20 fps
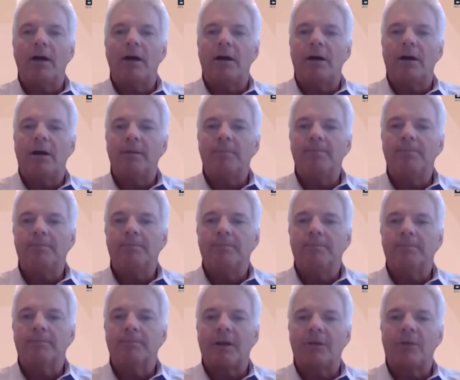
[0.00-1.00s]

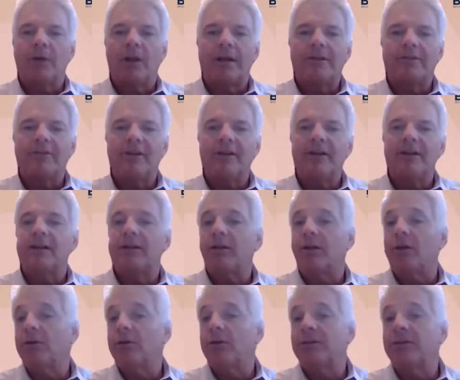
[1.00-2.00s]
I'd say in
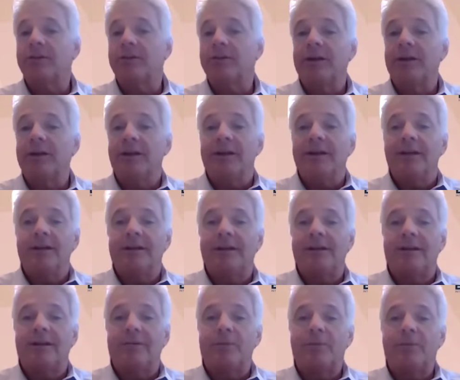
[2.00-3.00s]
closing,
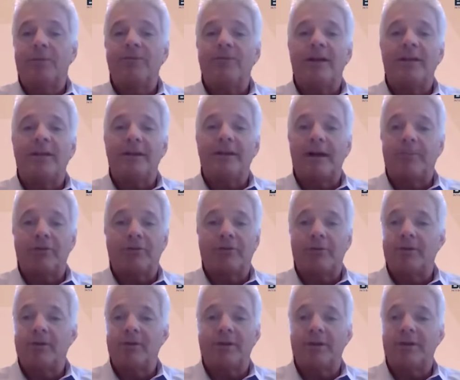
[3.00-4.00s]
we've had the
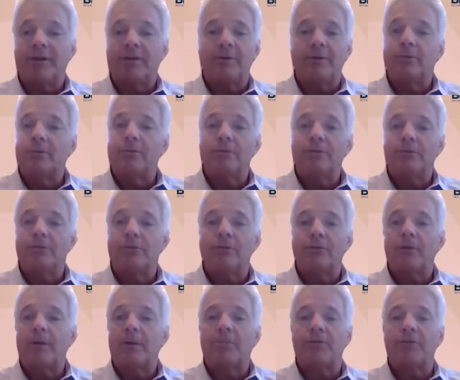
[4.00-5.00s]
opportunity to
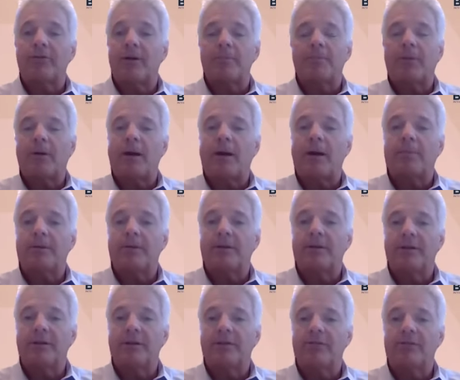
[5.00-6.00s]
represent
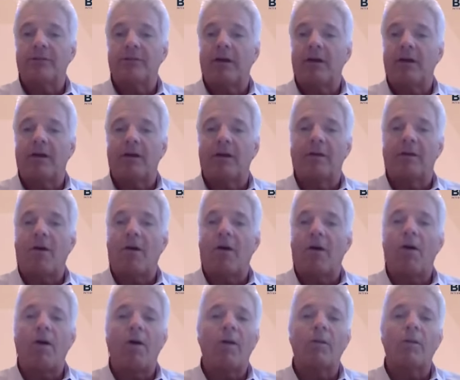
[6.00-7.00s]
properties
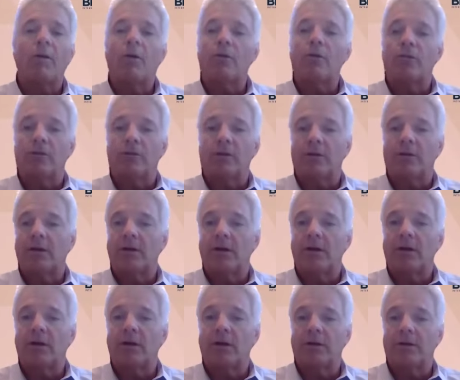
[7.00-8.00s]
all over
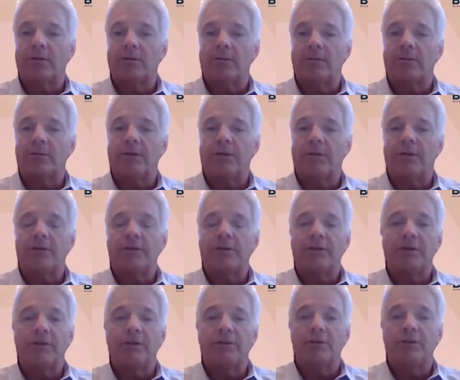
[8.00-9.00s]

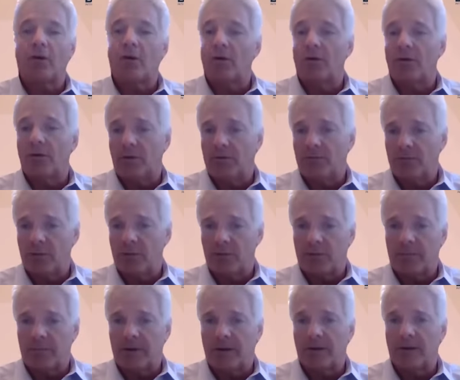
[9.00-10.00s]
of North
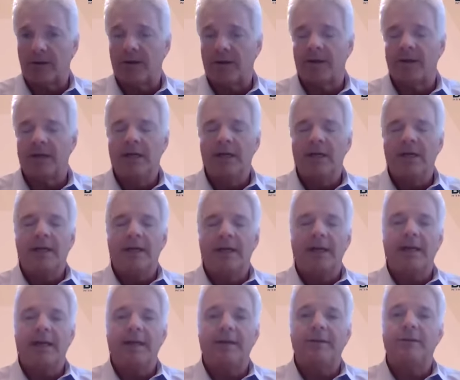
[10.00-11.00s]
America.
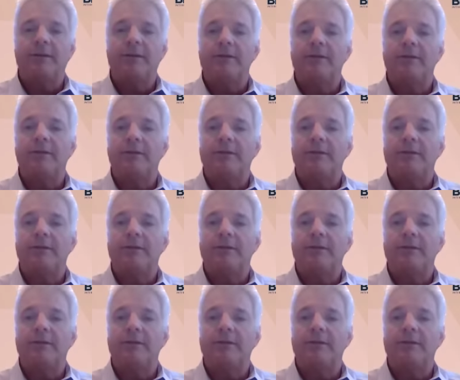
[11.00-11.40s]
And